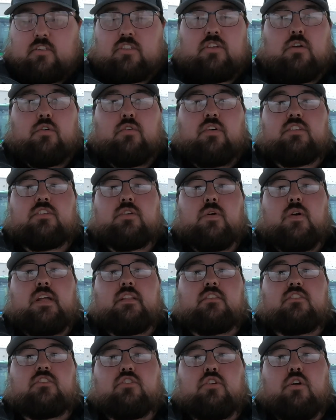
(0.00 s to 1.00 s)
So let's go
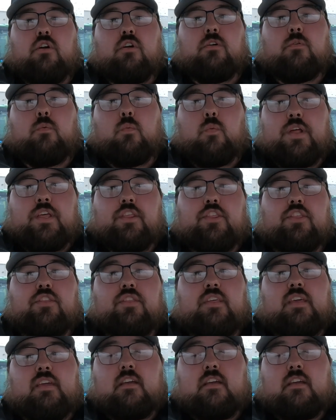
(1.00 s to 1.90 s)
ahead and start with the